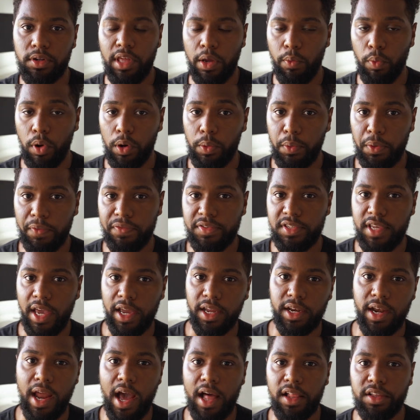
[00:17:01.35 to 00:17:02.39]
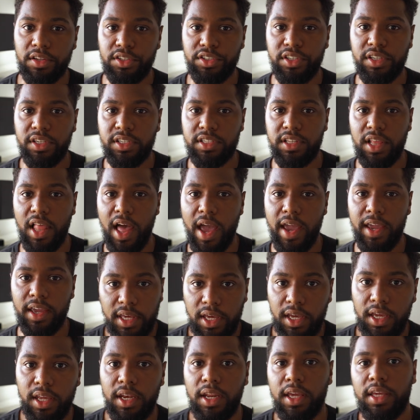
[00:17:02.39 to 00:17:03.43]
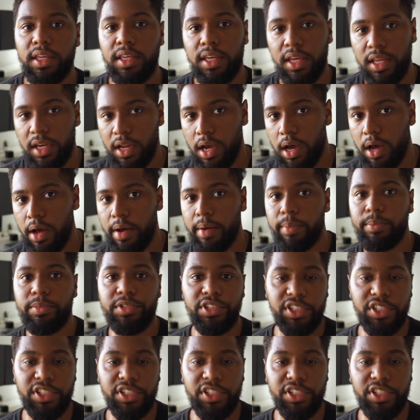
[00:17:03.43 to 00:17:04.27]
They work with technologies like Git and GitHub,